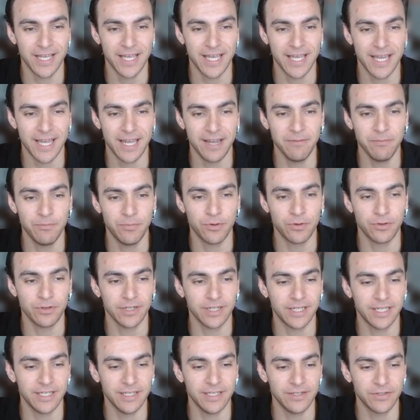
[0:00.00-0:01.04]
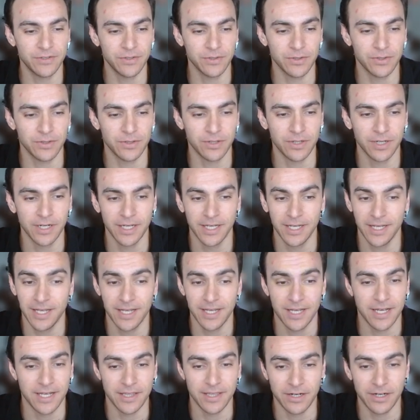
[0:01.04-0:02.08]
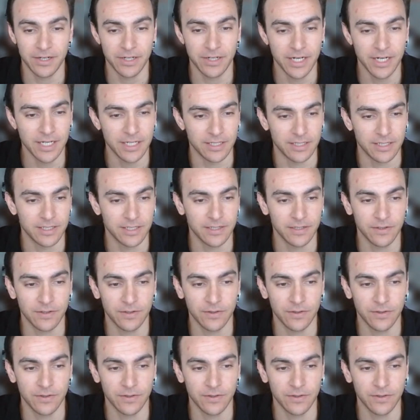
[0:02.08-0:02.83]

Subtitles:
import key store, and there it is.